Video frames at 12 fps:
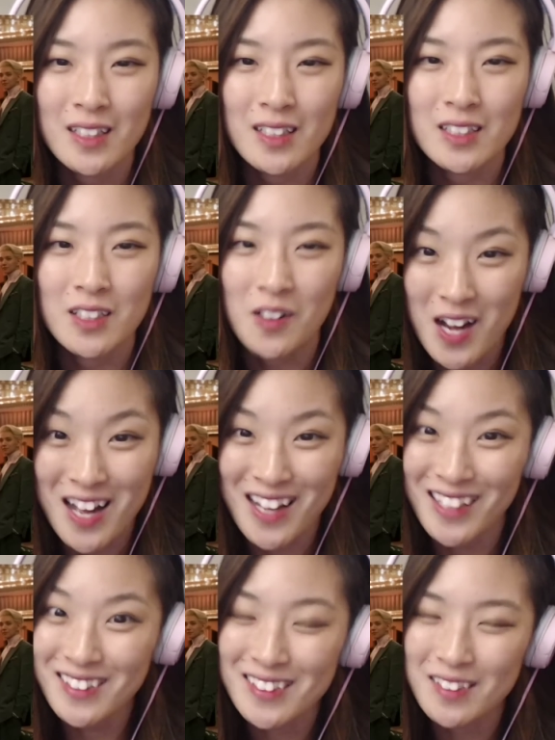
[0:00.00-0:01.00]
Jongan.
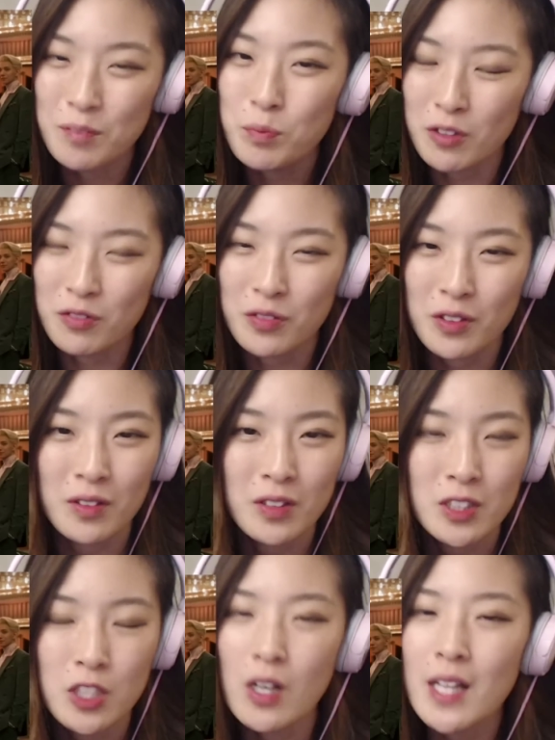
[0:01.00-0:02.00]
Beautiful.
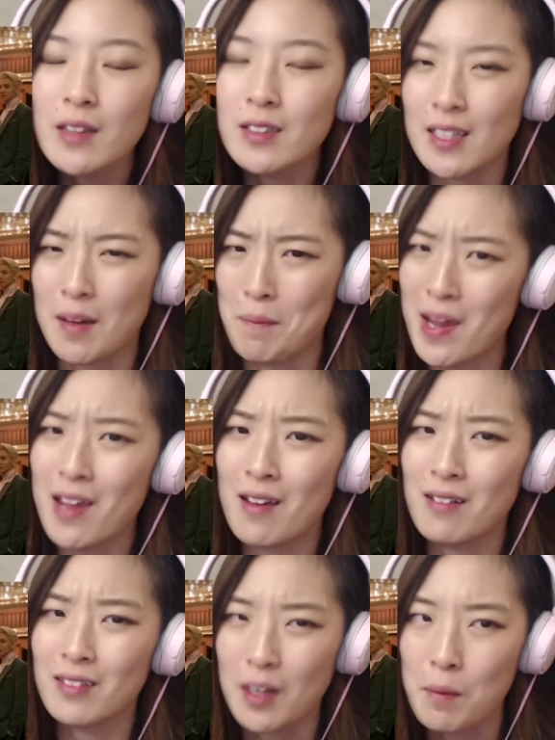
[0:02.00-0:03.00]
Jongan looks like a man.
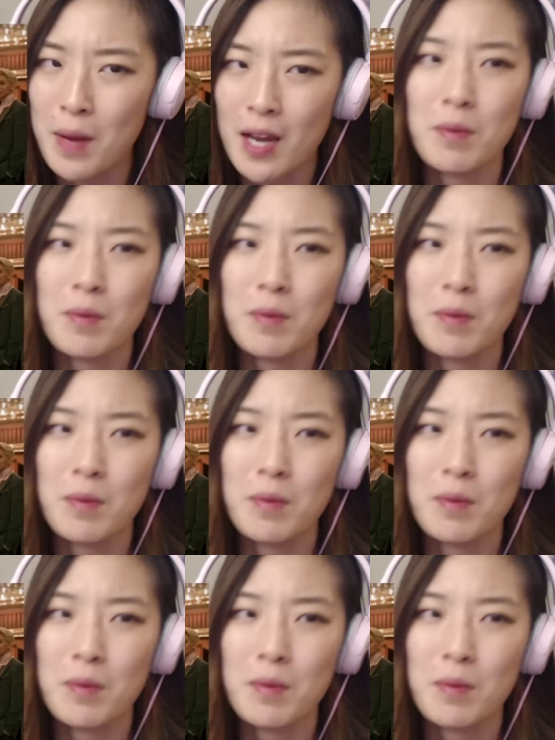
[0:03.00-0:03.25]
Like a man.